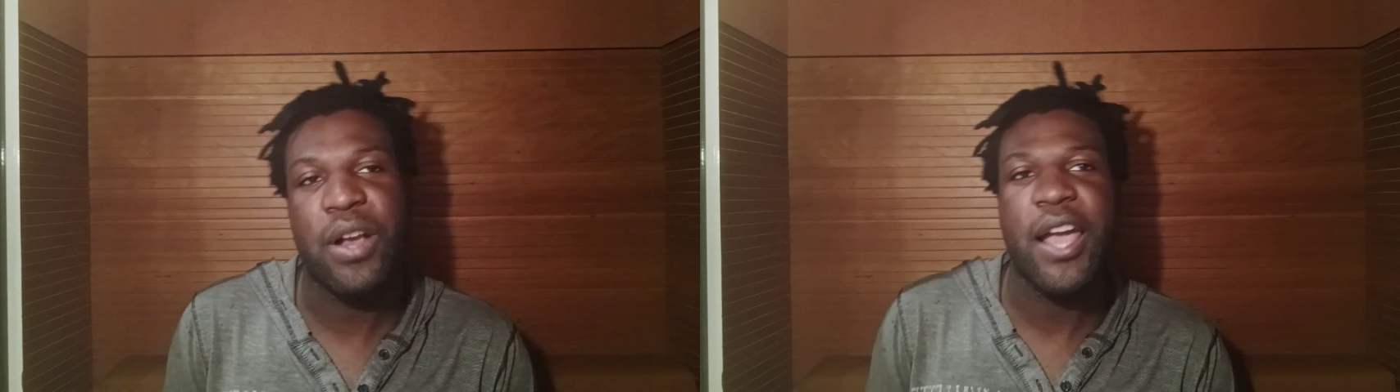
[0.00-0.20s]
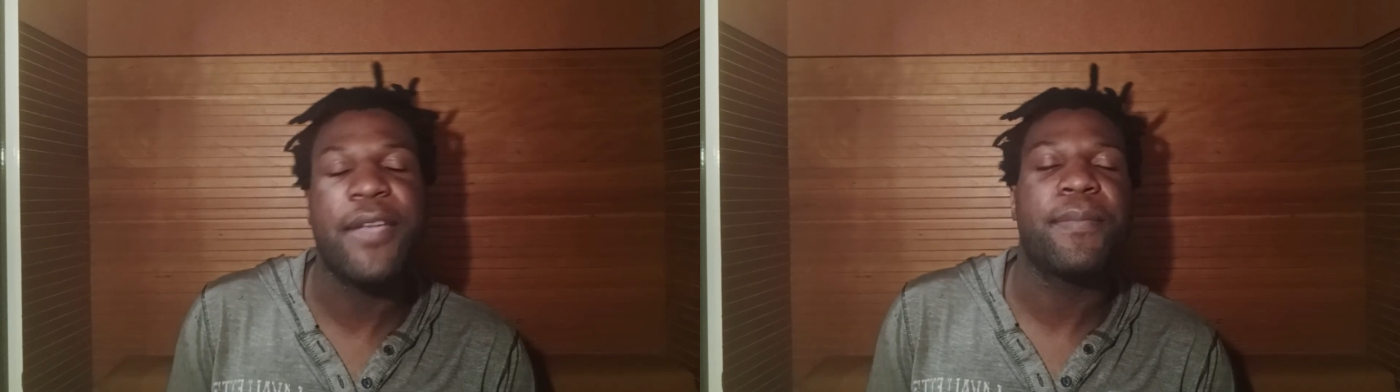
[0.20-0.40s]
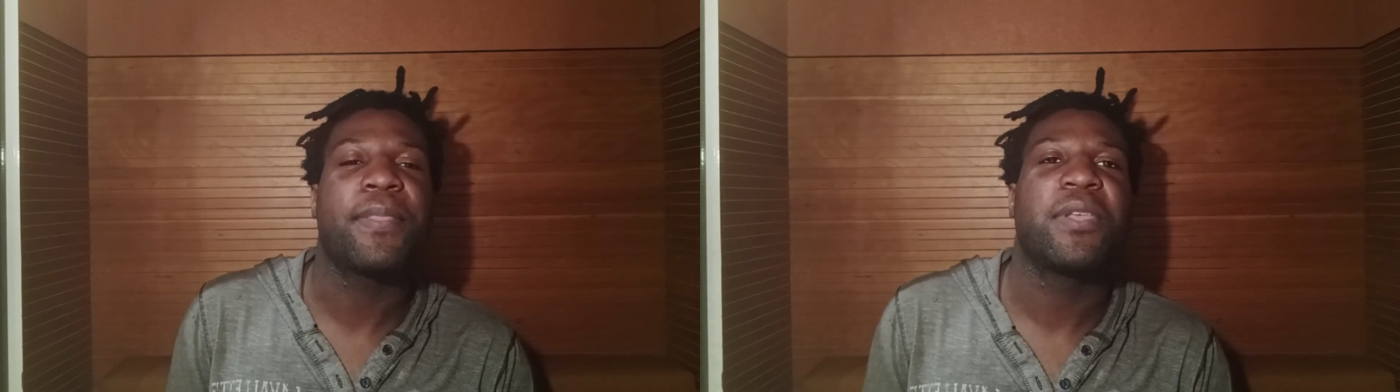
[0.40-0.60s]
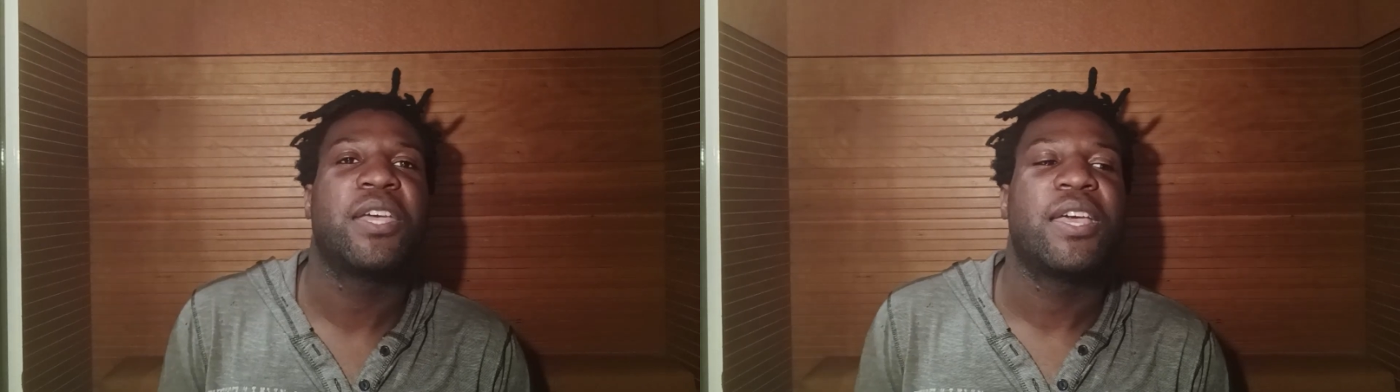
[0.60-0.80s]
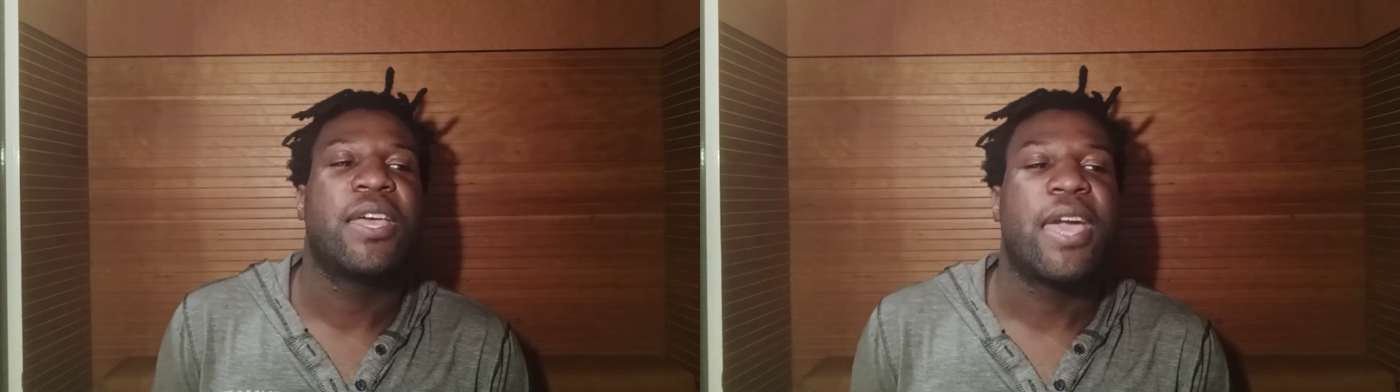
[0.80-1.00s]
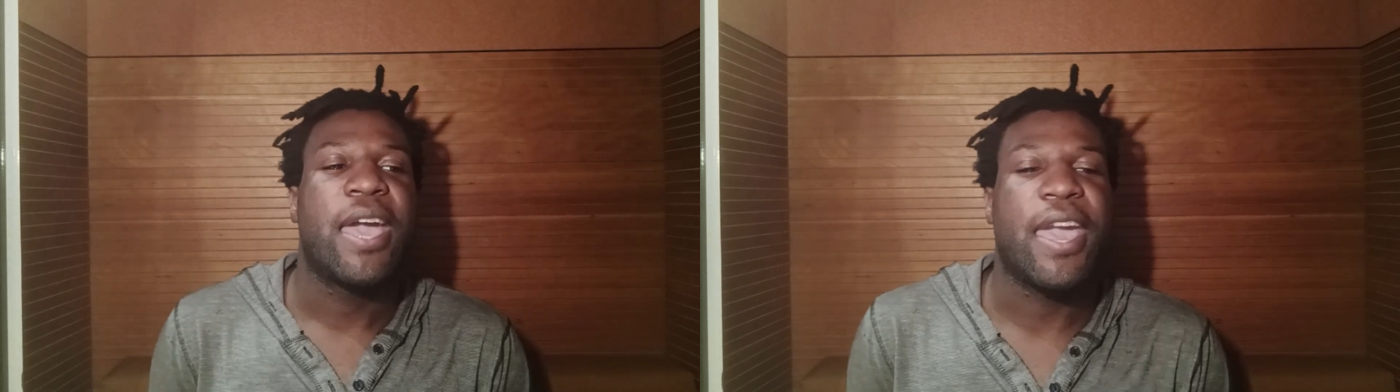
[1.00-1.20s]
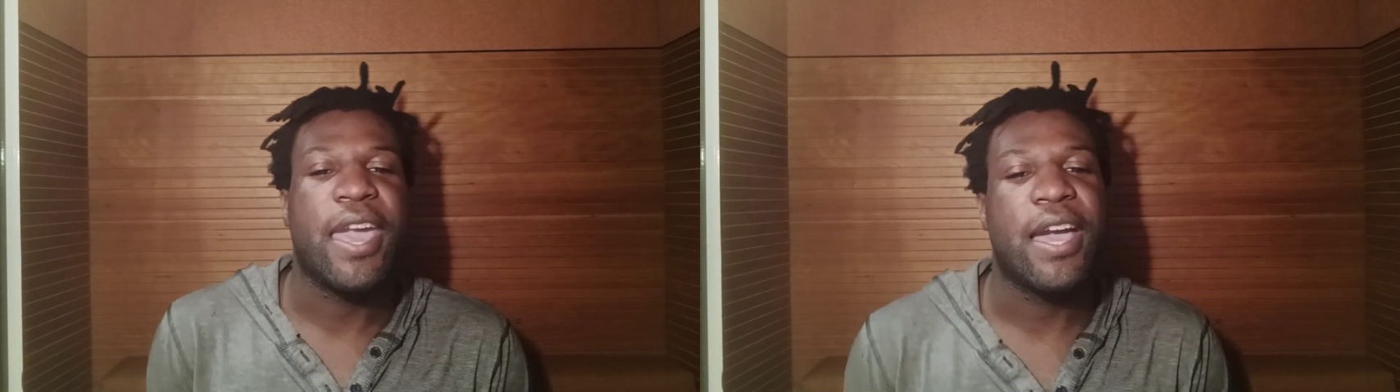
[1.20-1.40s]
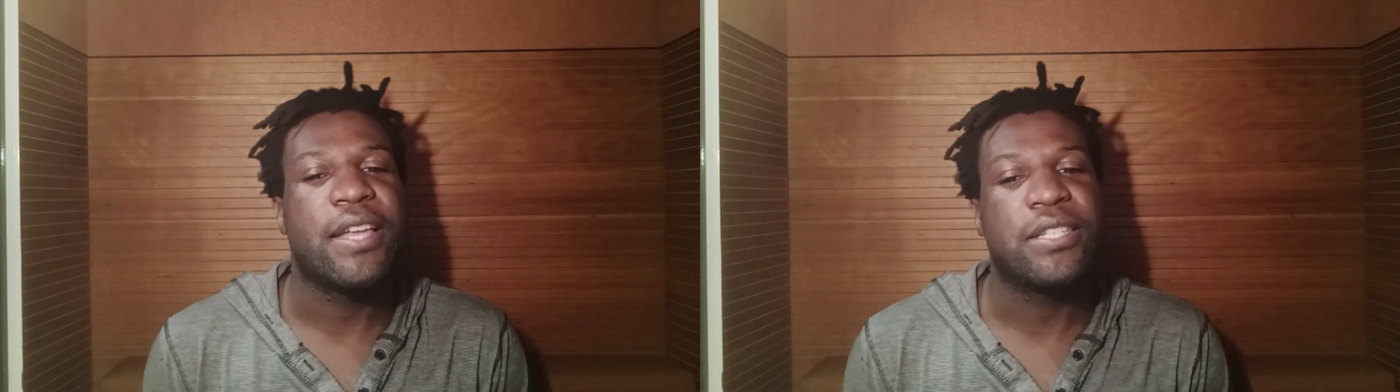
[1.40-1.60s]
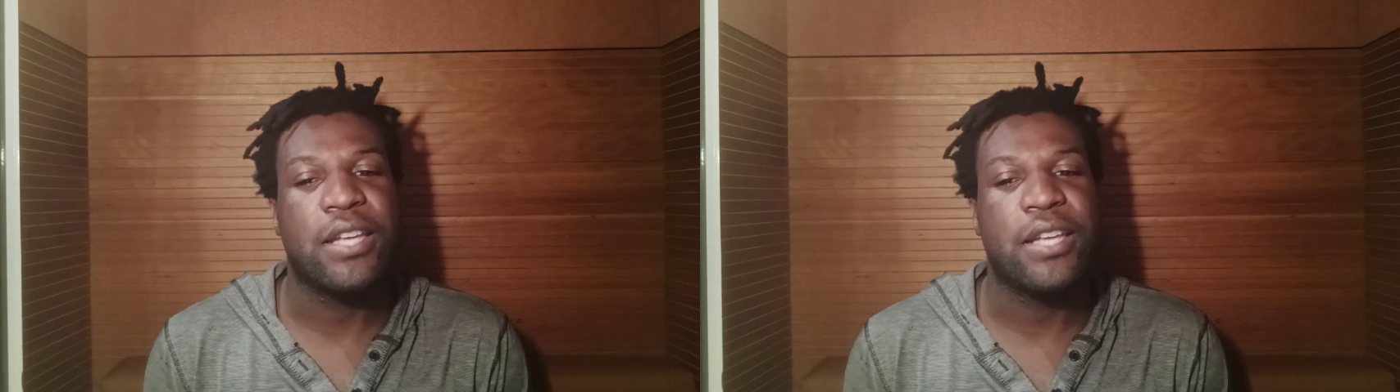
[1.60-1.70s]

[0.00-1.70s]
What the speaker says: right? And